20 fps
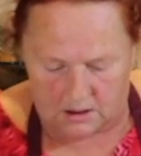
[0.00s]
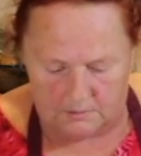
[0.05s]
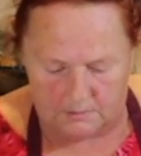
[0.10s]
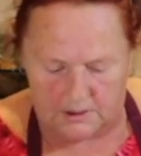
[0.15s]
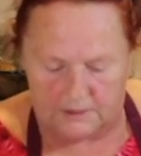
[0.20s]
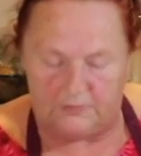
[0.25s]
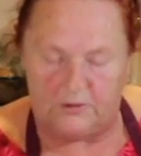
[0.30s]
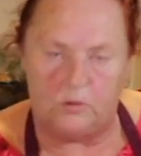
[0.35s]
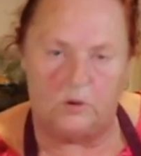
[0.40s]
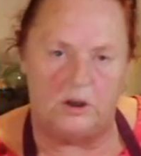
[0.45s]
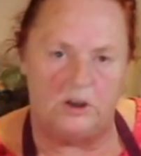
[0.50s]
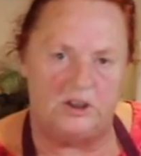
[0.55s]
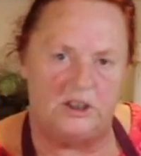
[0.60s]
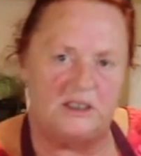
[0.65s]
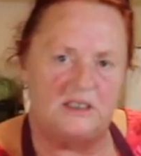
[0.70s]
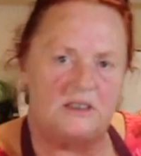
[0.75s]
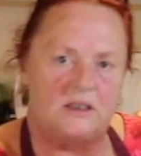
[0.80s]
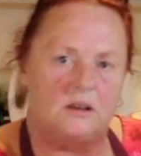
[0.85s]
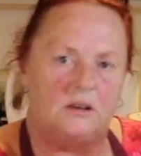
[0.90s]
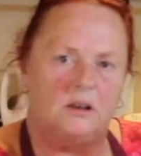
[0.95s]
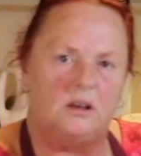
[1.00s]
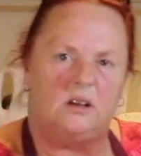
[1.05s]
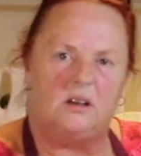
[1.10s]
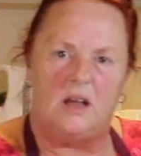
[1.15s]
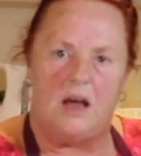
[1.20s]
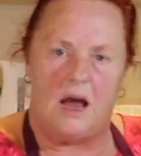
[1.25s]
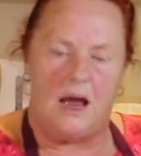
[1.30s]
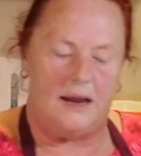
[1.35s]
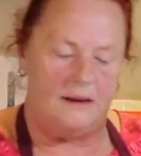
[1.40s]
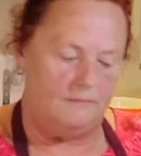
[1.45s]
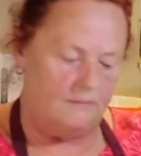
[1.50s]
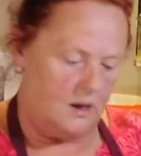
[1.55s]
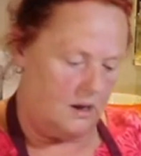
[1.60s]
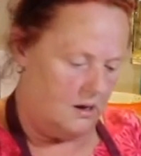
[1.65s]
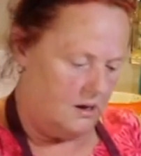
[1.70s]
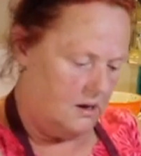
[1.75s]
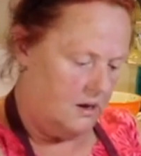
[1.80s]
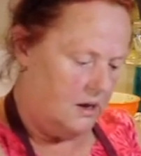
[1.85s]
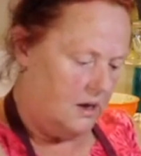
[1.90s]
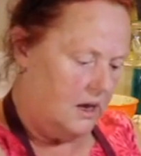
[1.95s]
But if you want just a little lime,
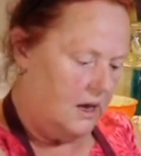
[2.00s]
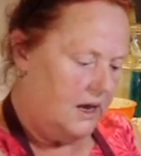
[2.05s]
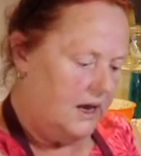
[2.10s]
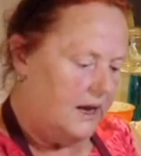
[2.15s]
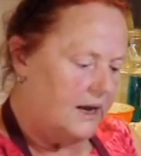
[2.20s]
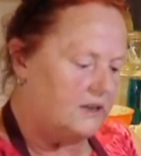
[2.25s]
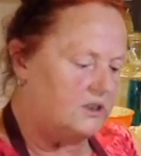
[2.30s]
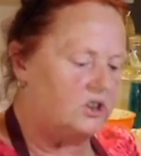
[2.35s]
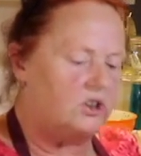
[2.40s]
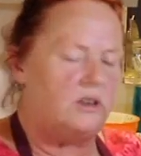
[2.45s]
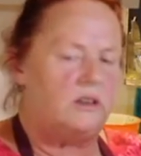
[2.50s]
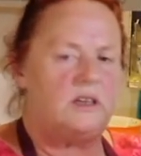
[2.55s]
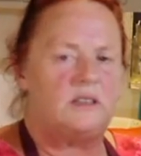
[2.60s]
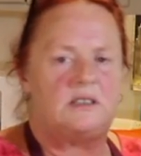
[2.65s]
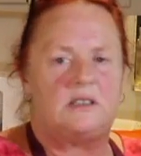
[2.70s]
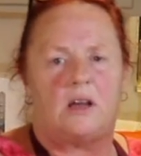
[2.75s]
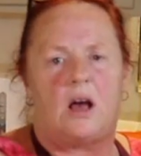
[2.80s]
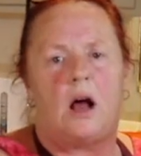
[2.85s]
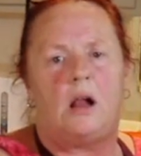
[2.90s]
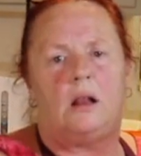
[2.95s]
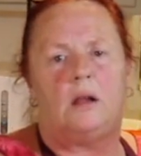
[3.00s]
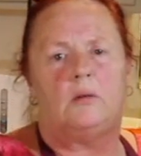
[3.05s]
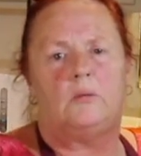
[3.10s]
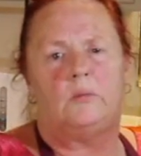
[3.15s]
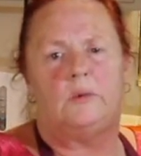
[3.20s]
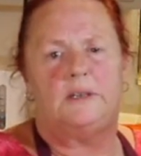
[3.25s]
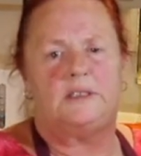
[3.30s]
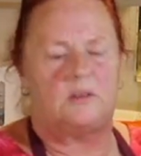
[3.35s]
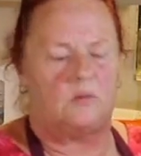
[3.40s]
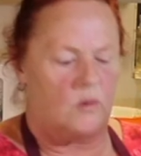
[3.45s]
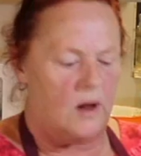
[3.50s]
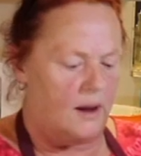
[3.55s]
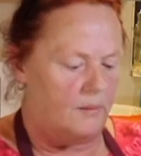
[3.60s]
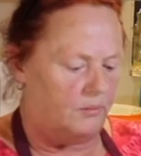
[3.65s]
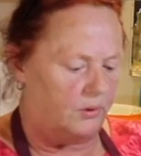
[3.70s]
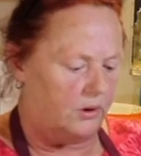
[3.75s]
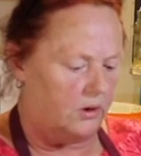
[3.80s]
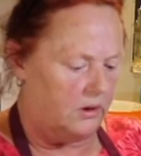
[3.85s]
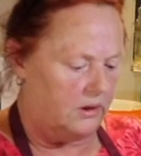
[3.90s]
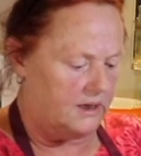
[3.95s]
it's this, all the reason why I'm
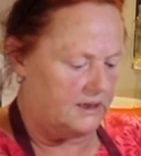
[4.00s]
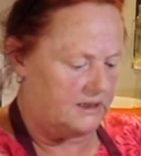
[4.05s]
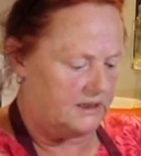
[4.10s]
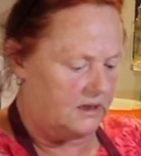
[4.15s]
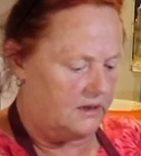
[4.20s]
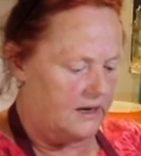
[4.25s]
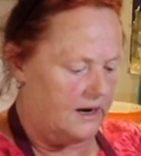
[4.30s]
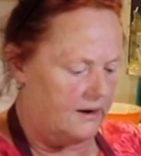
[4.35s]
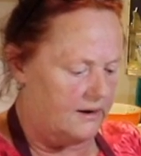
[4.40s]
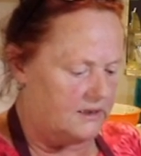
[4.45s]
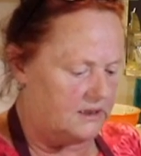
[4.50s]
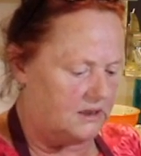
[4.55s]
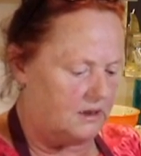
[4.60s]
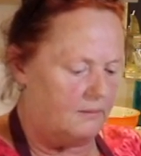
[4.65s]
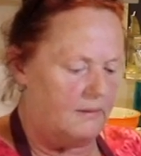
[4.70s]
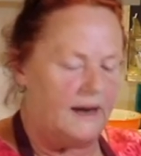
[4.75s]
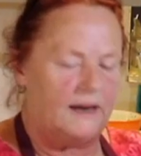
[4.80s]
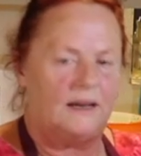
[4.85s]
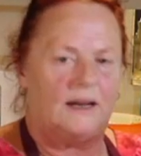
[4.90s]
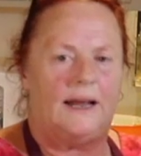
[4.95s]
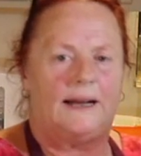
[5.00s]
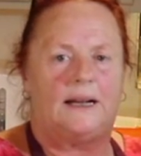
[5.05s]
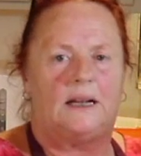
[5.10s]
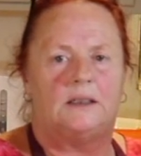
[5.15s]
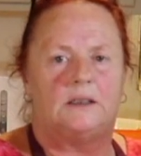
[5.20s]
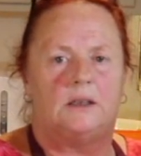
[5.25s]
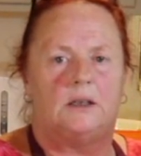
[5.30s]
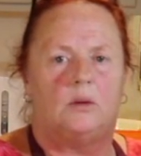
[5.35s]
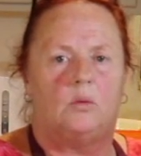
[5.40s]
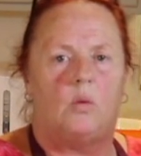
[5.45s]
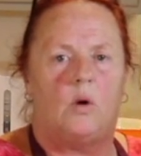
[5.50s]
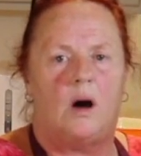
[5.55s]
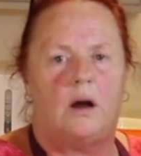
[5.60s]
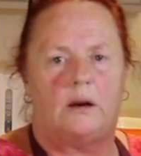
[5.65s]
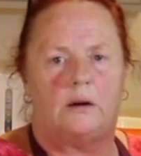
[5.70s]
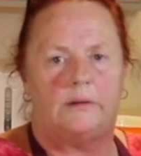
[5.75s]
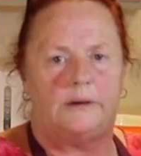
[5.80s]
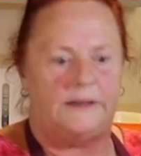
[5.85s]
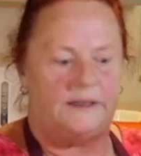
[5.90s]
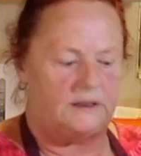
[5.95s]
putting this in there is to make like a little
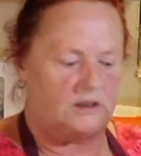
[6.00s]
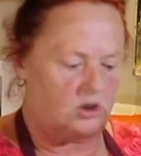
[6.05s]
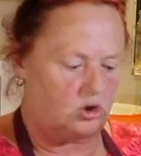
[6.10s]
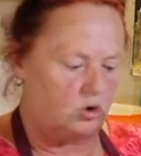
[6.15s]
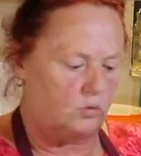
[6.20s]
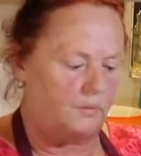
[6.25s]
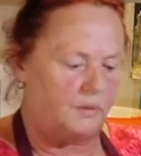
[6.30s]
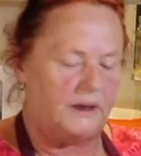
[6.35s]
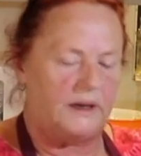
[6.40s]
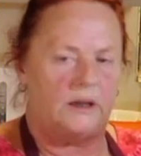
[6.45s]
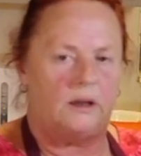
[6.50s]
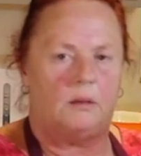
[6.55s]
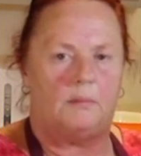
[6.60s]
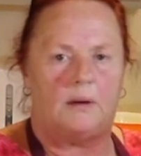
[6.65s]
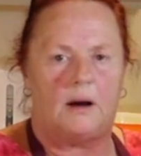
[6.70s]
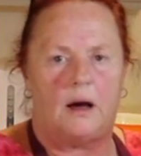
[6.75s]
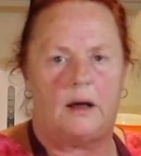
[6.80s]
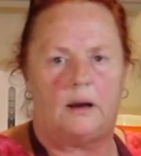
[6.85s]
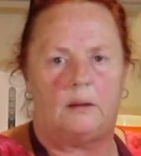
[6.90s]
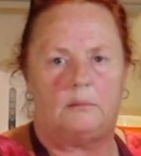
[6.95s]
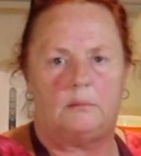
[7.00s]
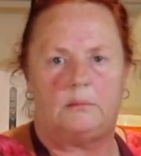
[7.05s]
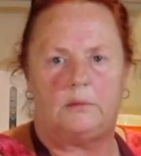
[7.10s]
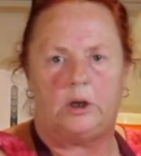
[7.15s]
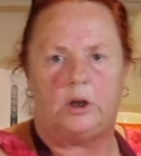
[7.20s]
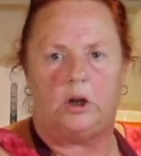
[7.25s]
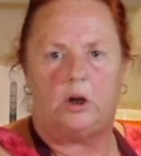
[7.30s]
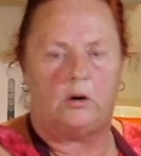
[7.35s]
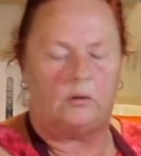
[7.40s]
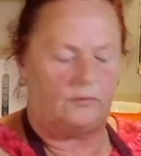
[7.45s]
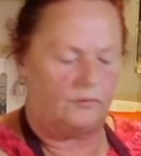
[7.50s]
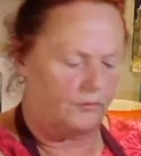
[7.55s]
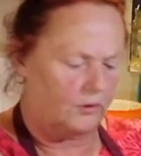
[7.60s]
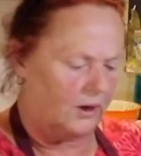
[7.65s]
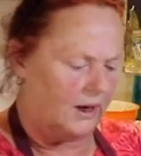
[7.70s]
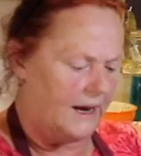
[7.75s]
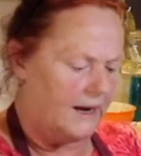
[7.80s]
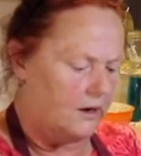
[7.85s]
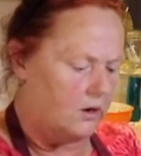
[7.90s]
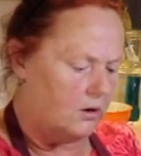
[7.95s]
watery soupy in the bottom, you know, for
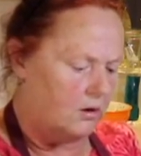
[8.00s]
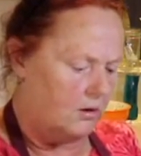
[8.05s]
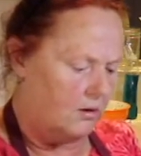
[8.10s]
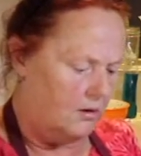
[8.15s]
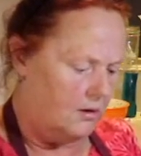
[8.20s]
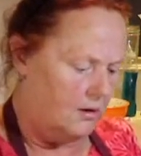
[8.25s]
later.